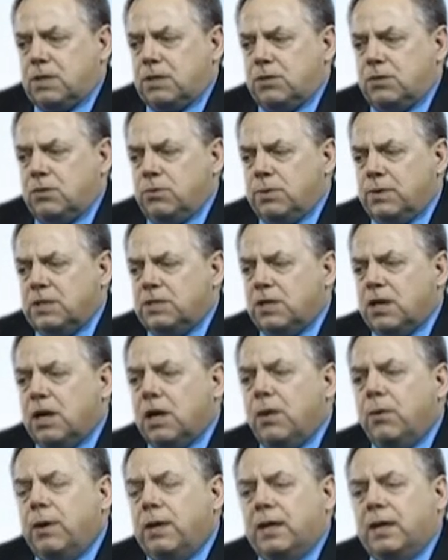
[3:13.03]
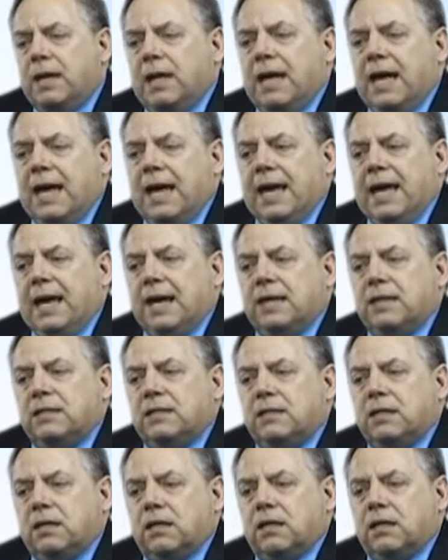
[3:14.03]
2 weeks ago.
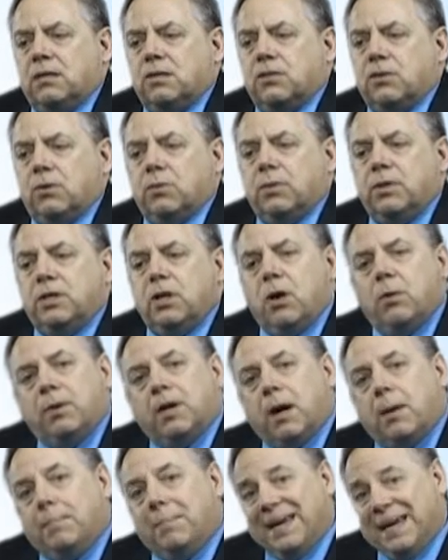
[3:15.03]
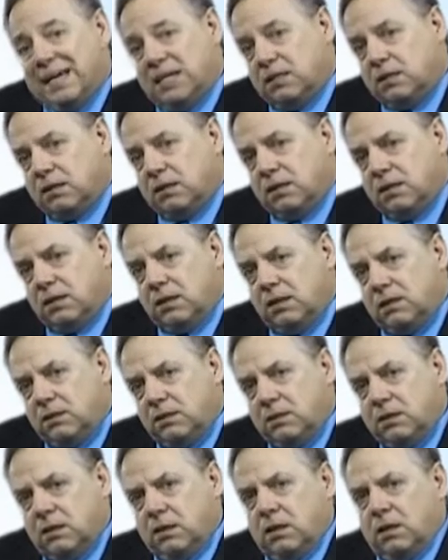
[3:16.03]
And so we know what our base
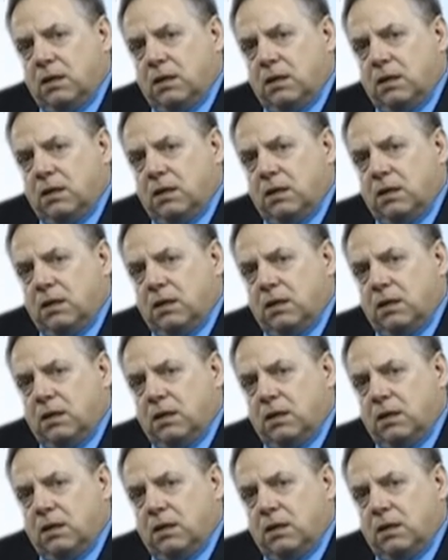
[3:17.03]
is